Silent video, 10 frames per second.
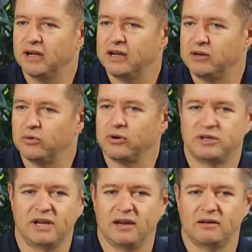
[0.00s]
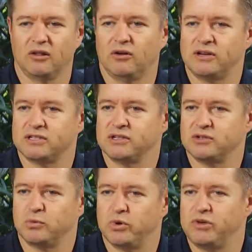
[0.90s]
in order to get a
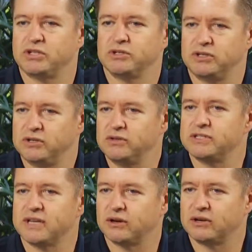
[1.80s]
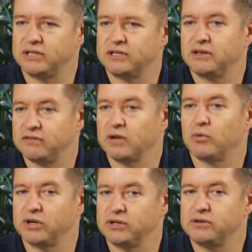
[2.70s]
license or permission to use that idea if they
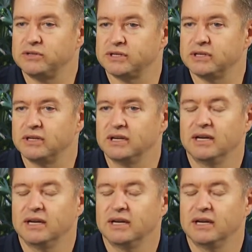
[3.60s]
want to use it.